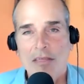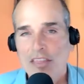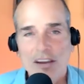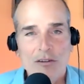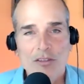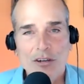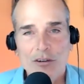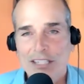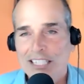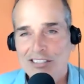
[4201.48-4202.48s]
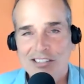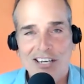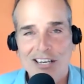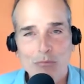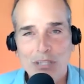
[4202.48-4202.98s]
there there is
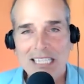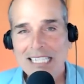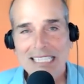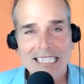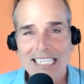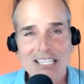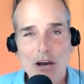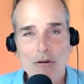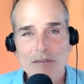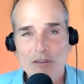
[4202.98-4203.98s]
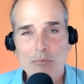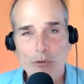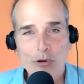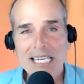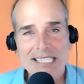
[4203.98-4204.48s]
completely no even
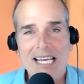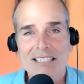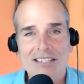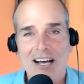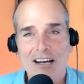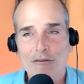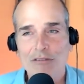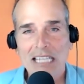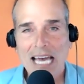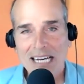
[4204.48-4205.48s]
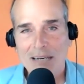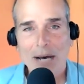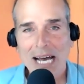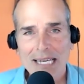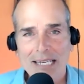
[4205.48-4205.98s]
pretense of lack of
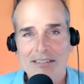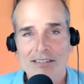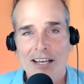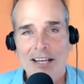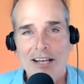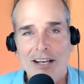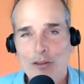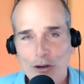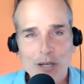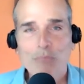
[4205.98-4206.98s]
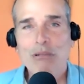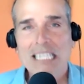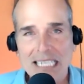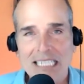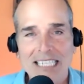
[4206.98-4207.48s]
bias. They're
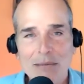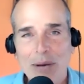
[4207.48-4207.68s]
completely